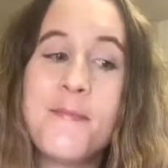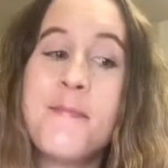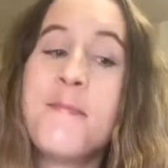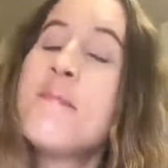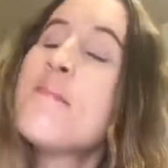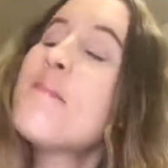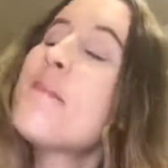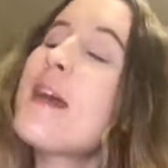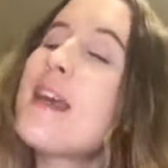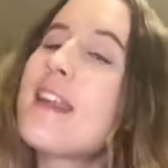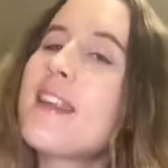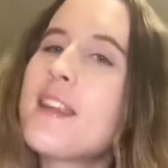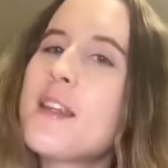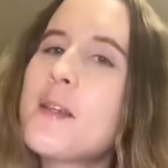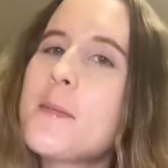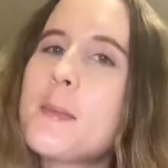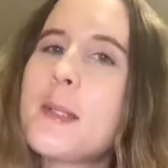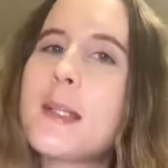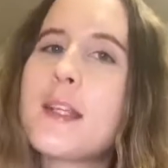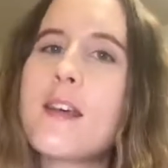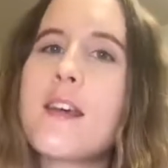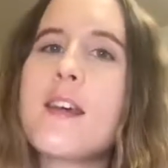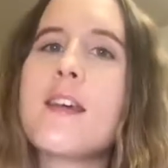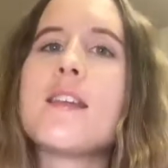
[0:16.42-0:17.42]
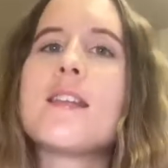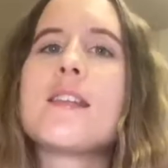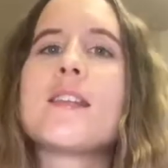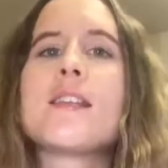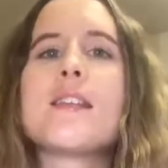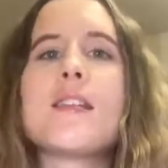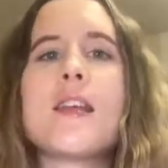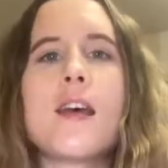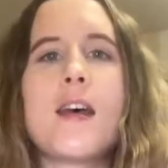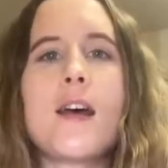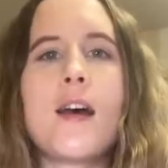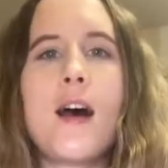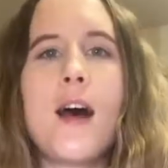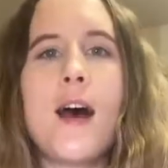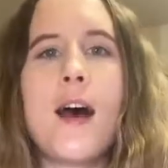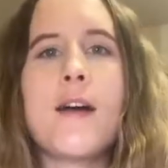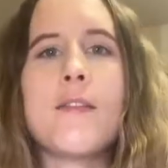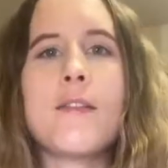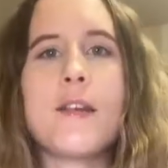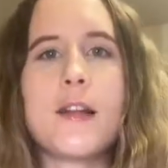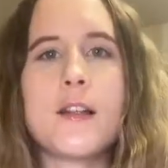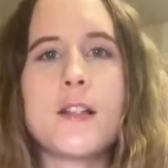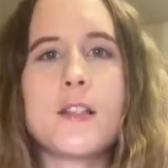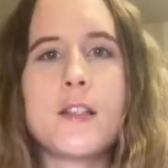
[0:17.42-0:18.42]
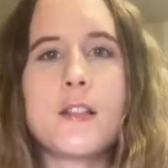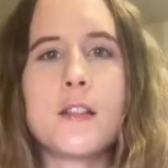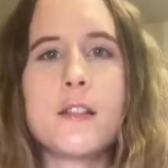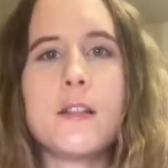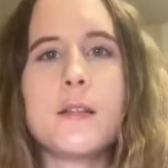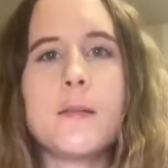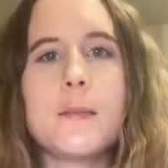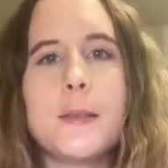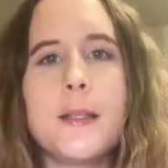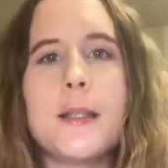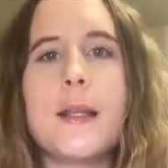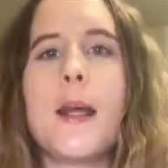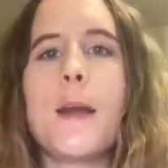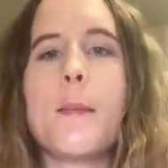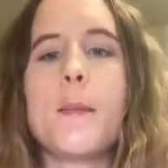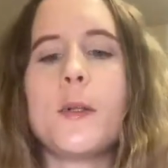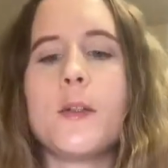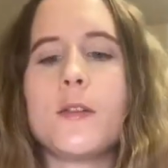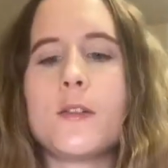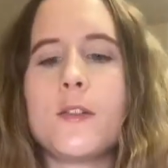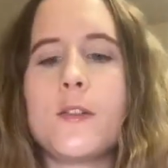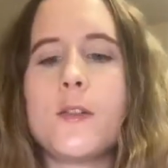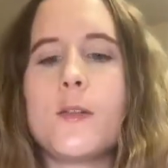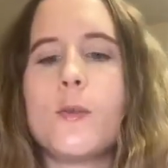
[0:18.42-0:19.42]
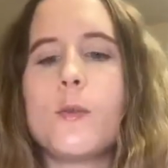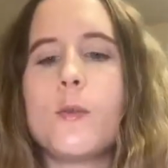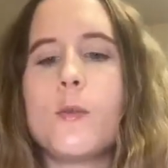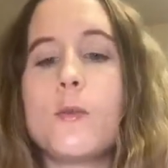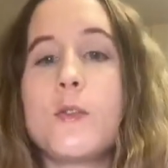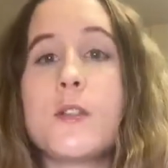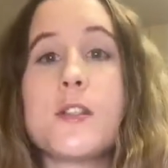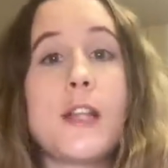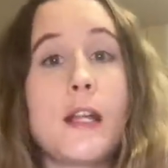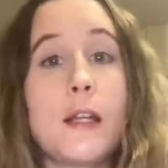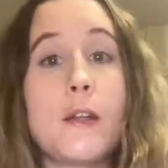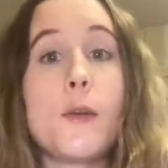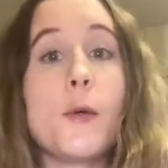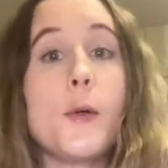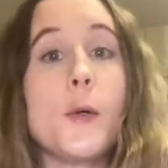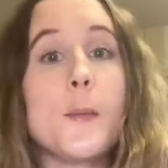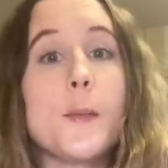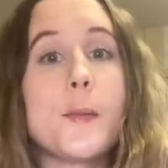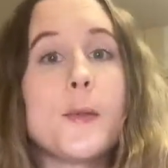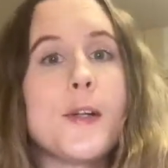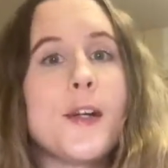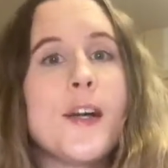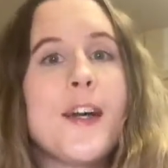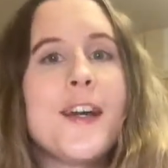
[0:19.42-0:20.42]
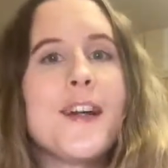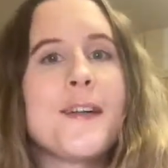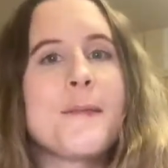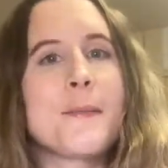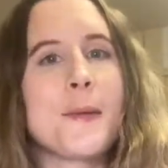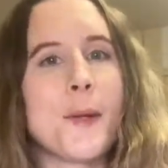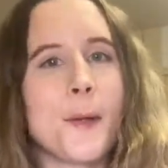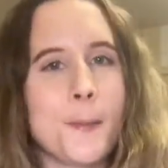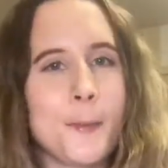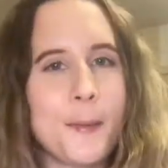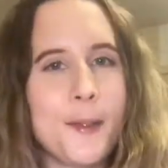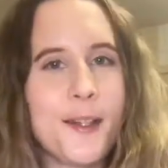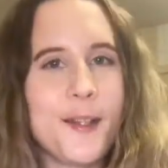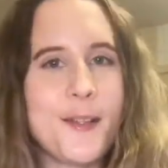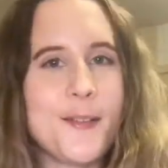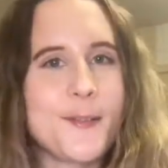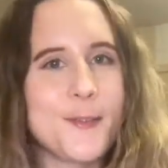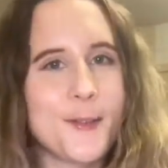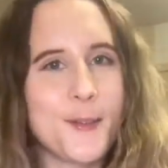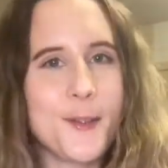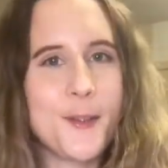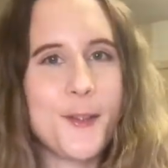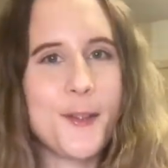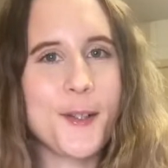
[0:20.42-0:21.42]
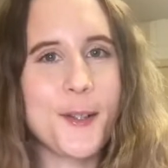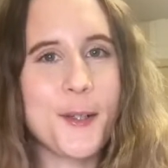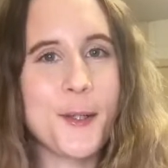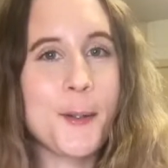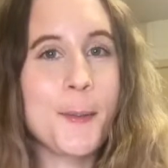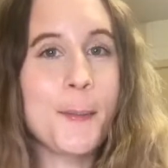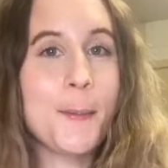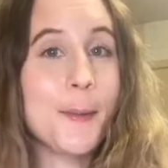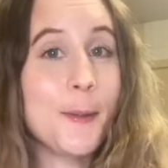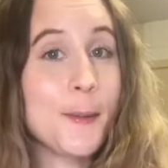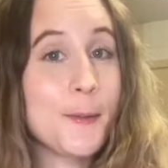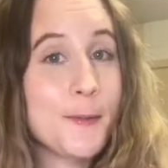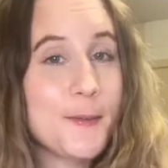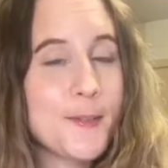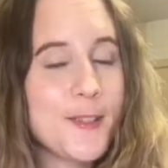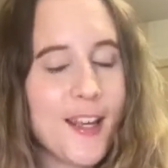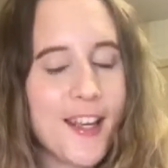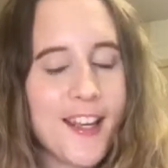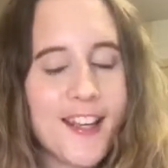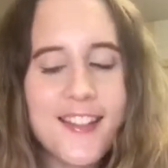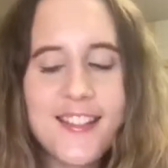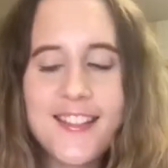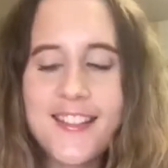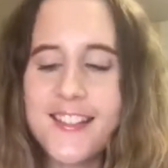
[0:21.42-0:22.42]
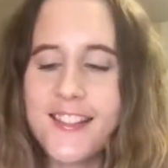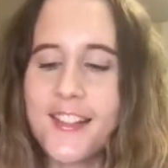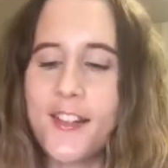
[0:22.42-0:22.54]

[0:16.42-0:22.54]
mainly because I haven't actually been able to stand up properly for a couple of days.